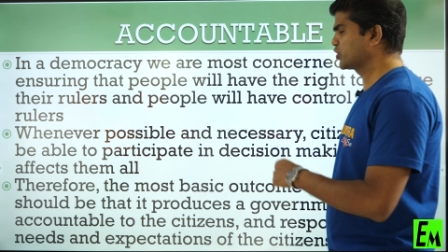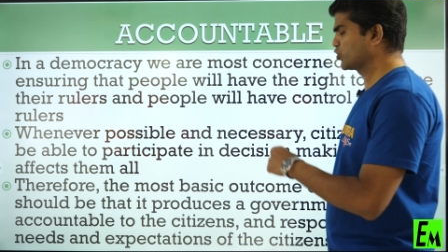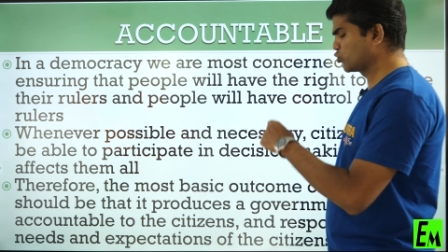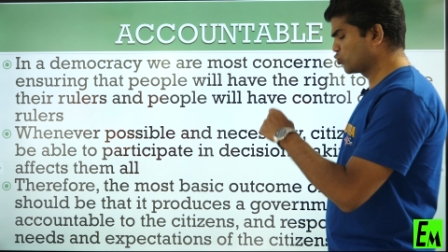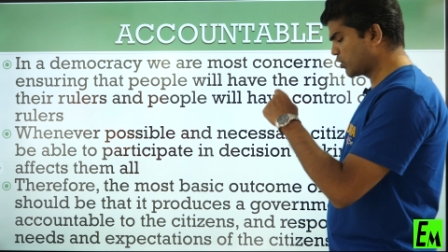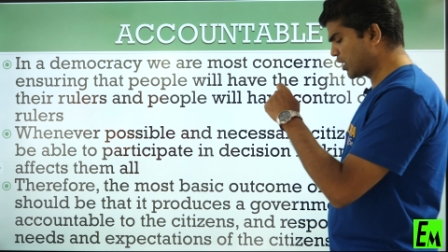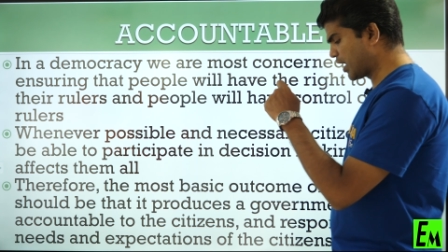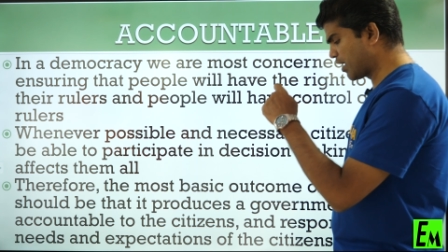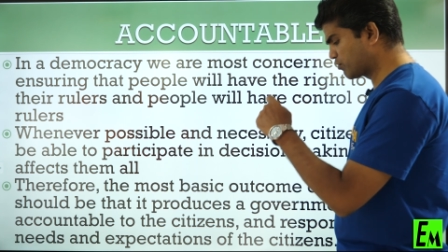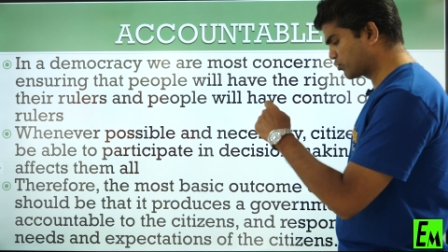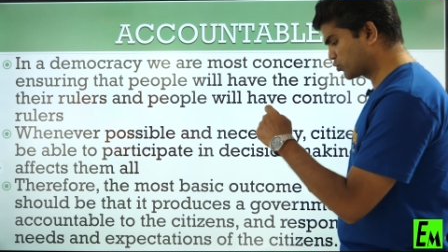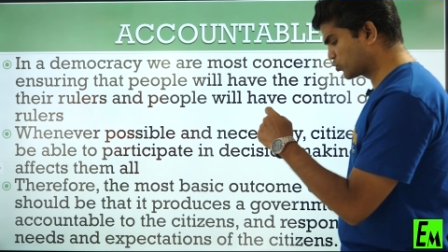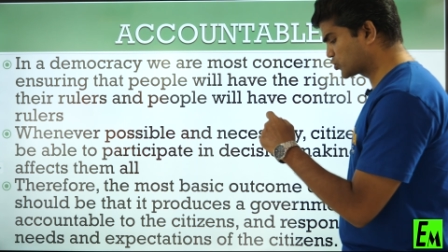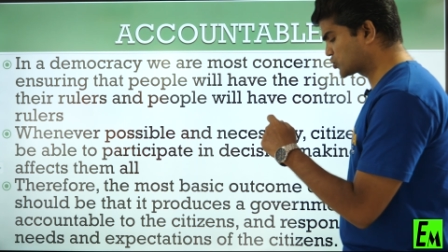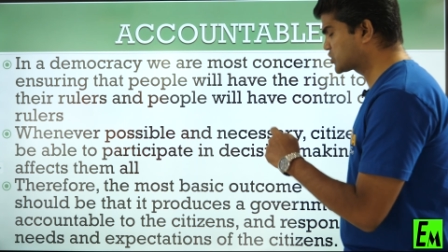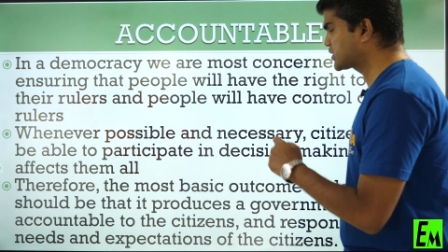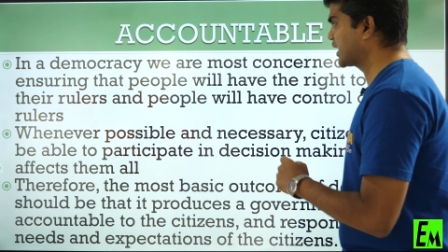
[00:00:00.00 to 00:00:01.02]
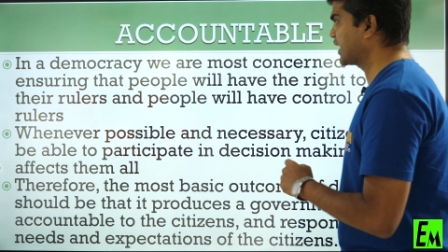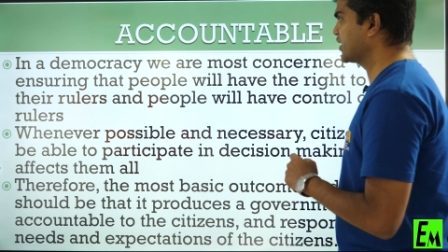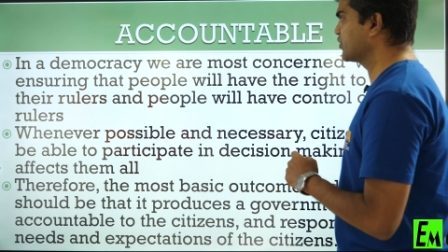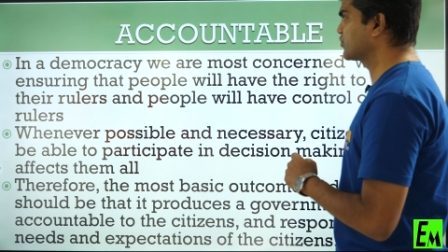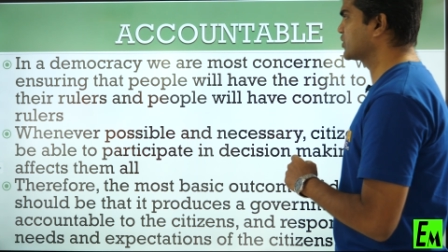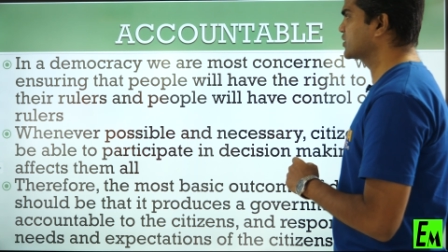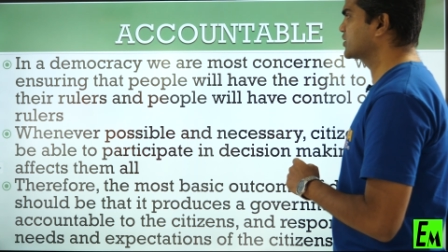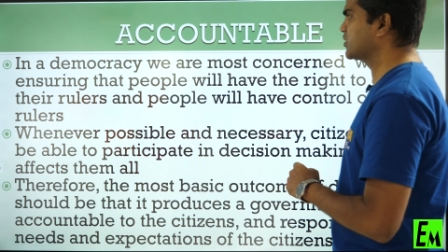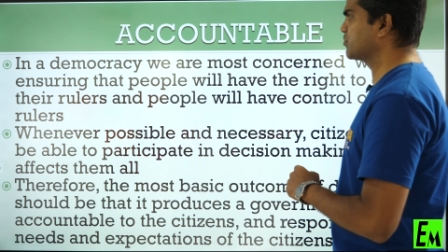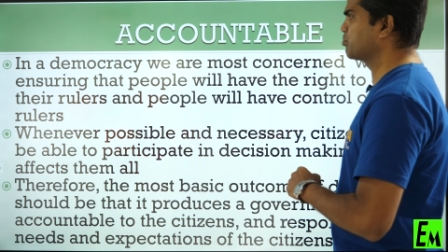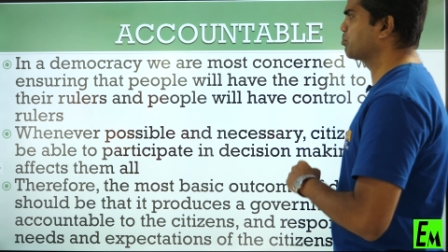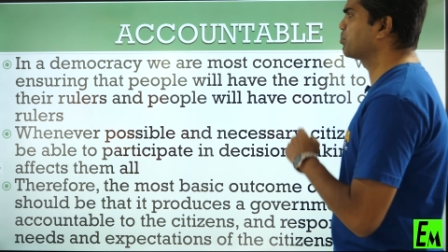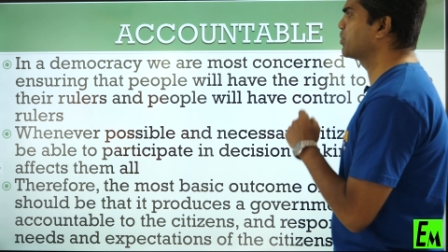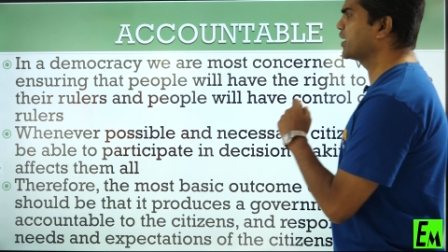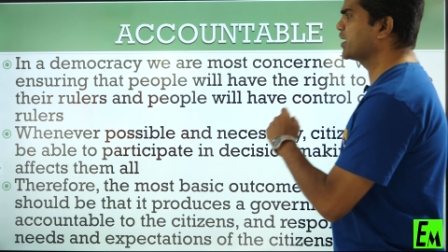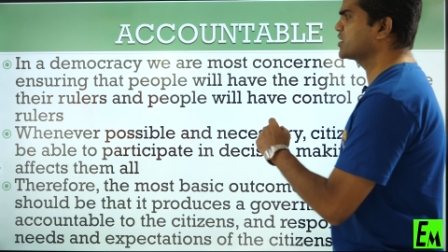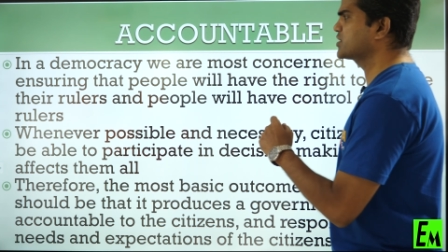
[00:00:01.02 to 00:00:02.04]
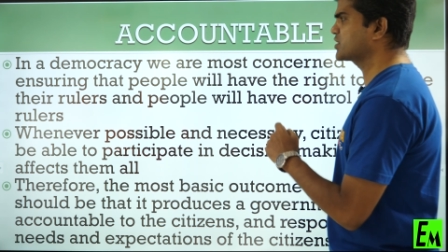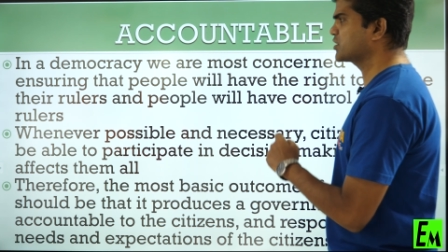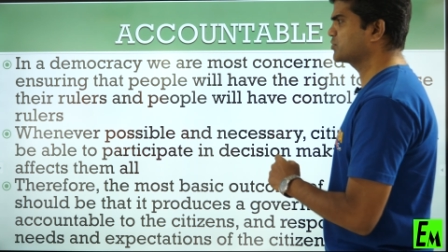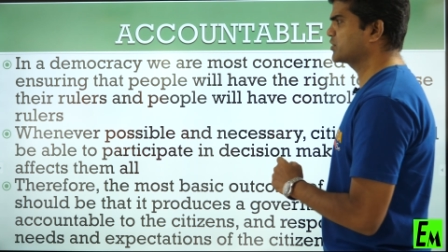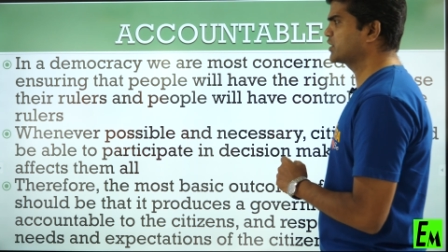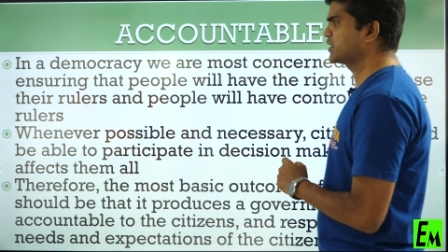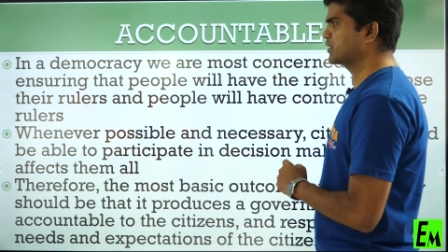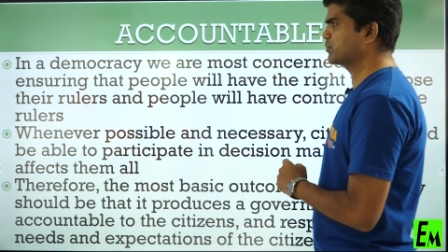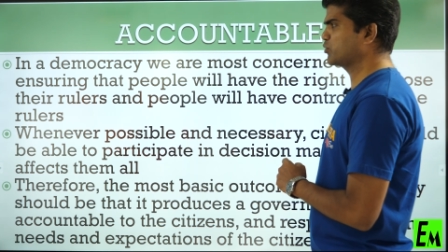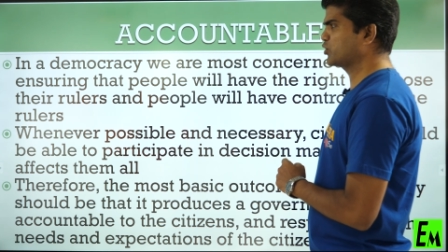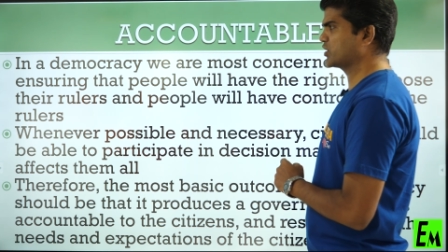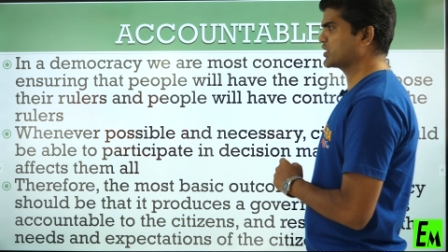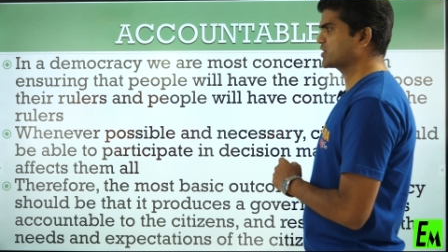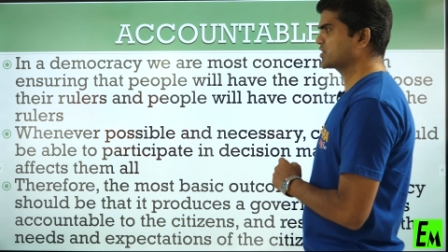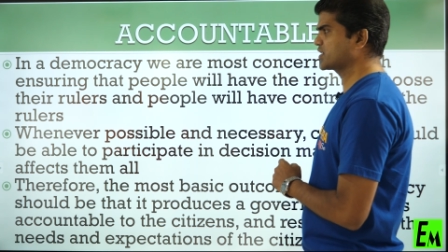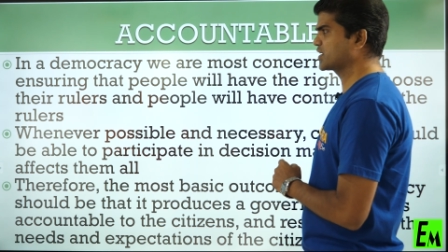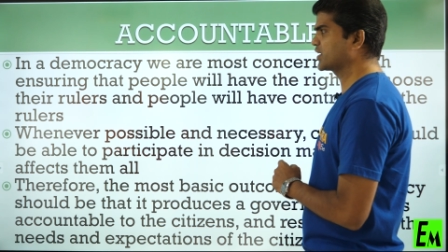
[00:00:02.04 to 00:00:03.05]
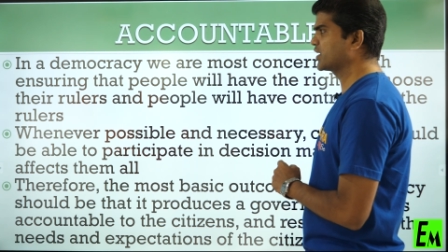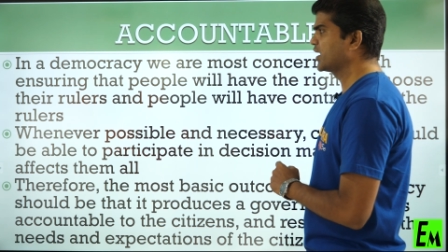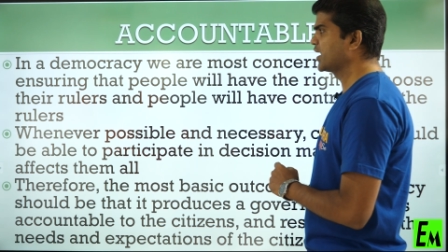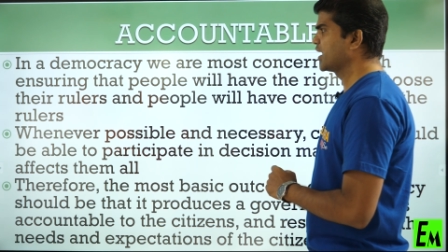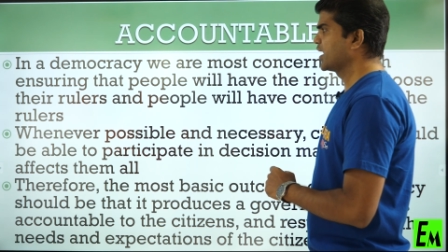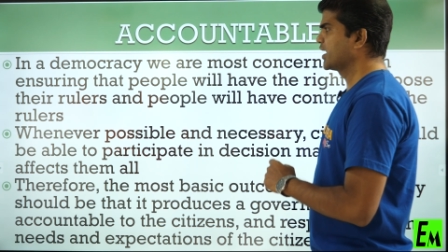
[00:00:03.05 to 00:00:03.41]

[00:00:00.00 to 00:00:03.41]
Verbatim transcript: you have to start with the base of the democracy.